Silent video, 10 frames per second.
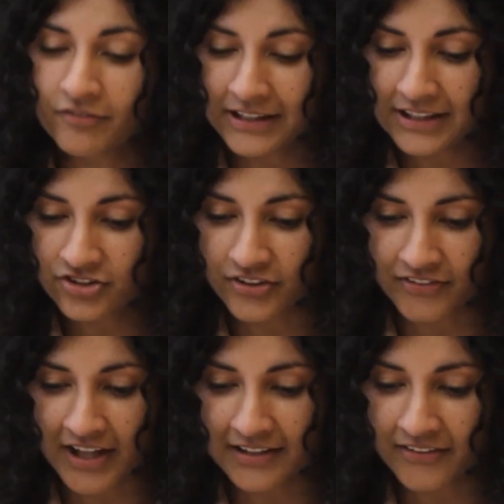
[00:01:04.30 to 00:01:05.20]
the
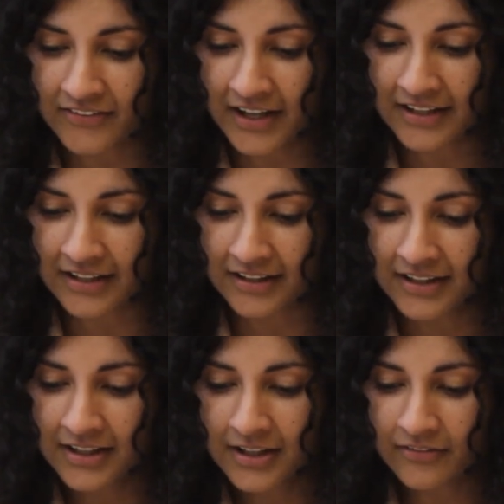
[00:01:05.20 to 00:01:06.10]
religious and the secular,
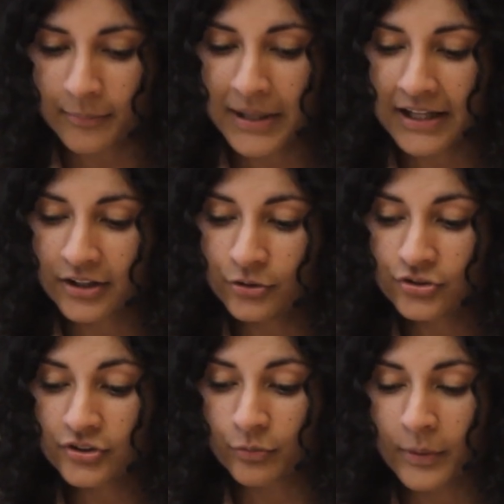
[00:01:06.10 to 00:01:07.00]
from the
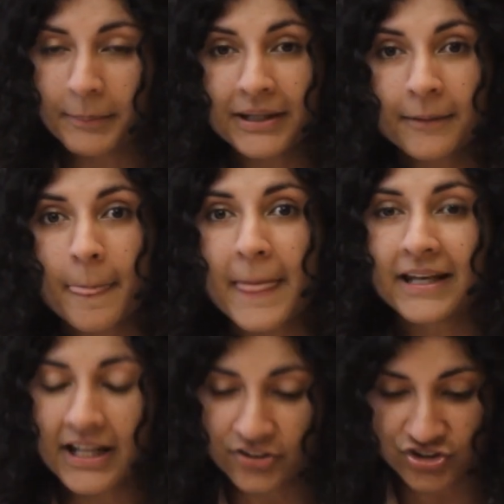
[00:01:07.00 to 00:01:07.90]
inclusion of women
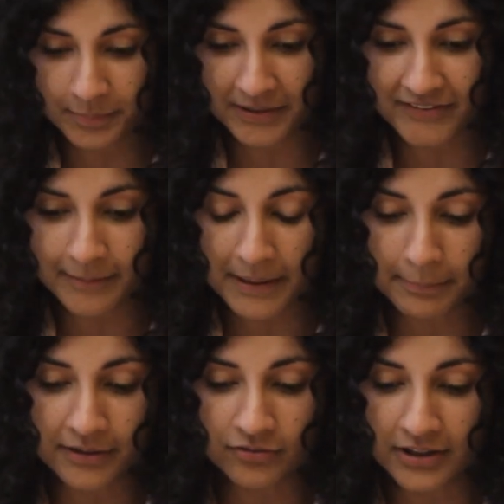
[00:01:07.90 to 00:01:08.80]
and LGBT
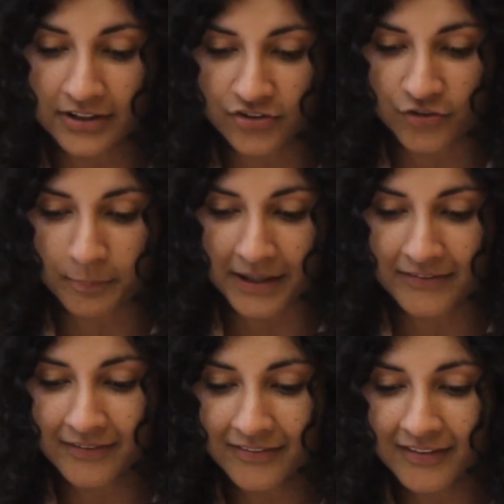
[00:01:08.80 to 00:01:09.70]
people in religious
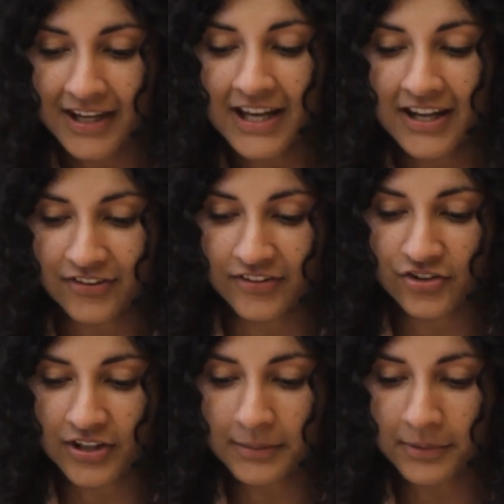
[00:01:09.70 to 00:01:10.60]
spaces to
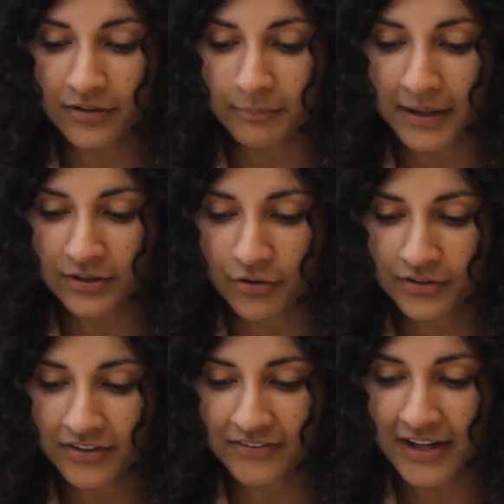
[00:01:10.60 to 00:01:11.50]
the treatment of
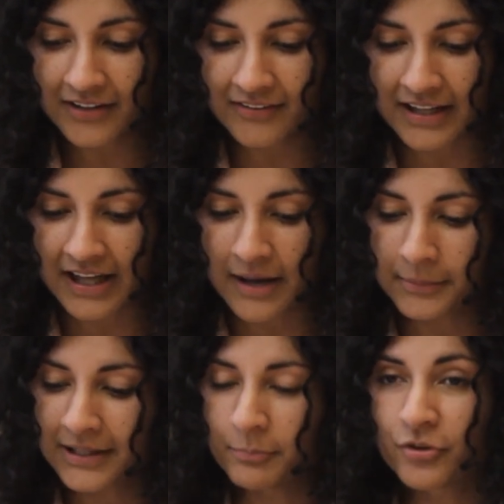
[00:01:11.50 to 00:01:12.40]
minority sects like
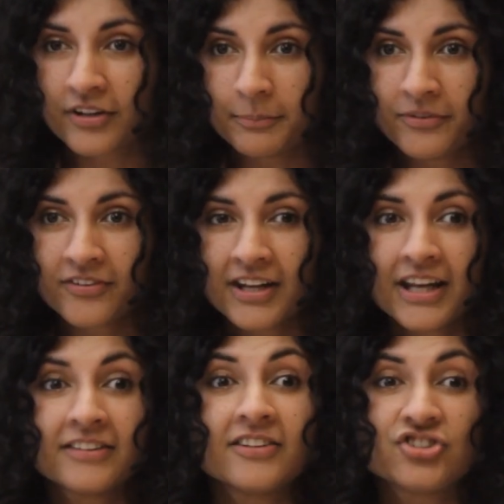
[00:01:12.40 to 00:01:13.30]
Ahmadi Muslims,
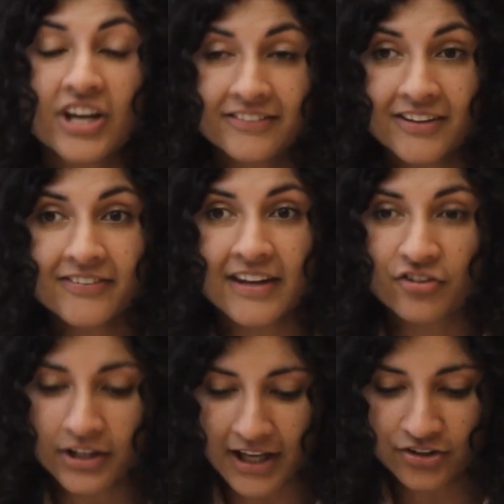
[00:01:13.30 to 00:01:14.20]
to gender
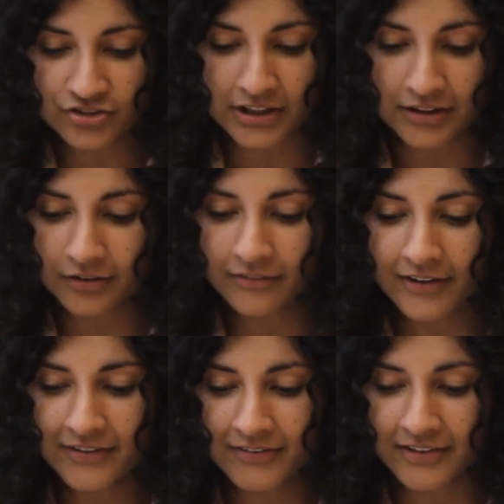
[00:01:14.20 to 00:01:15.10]
segregation in
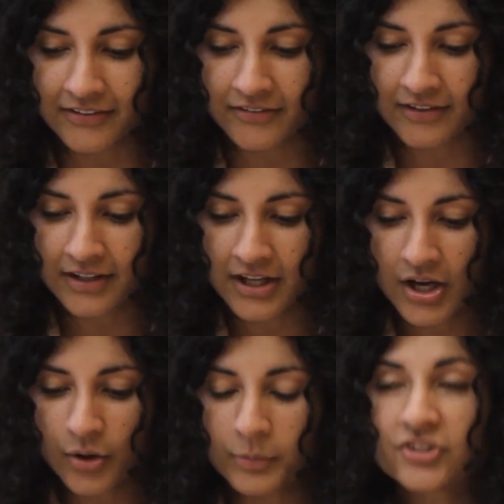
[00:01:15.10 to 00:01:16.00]
universities.
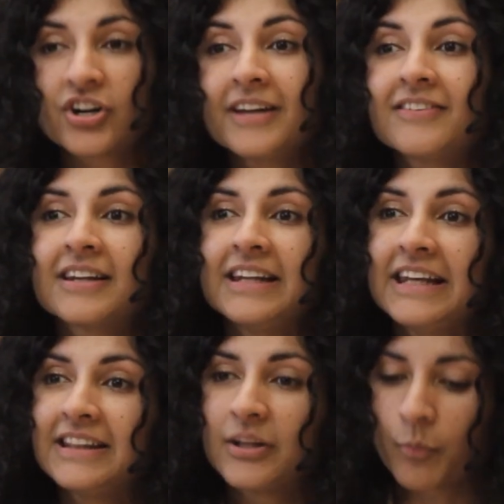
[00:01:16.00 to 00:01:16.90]
We tried to
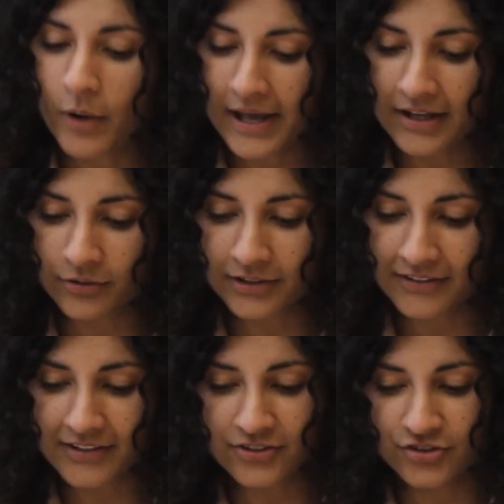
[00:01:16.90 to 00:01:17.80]
lead the way on
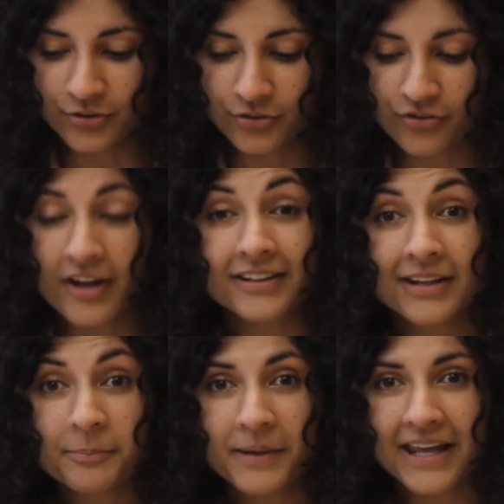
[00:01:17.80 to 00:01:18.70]
these issues
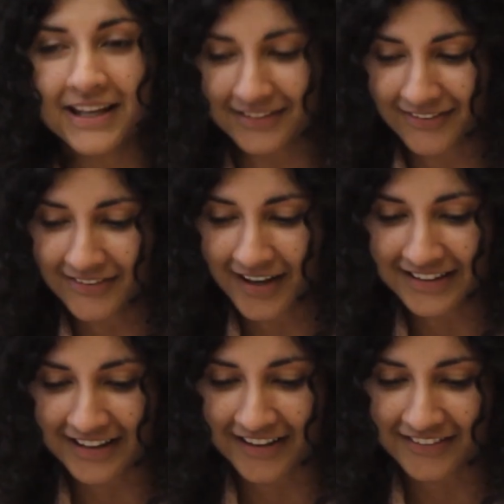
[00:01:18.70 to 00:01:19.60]
rather than being at the
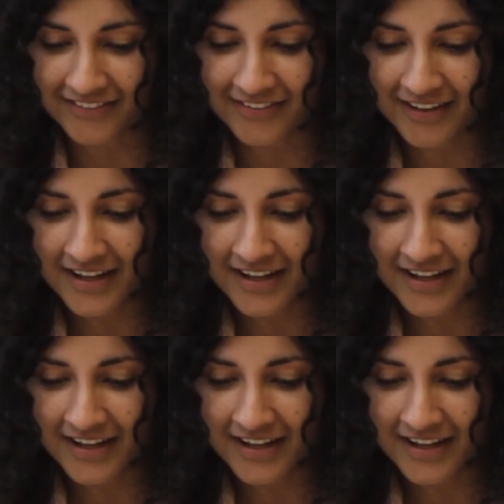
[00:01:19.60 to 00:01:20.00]
sidelines.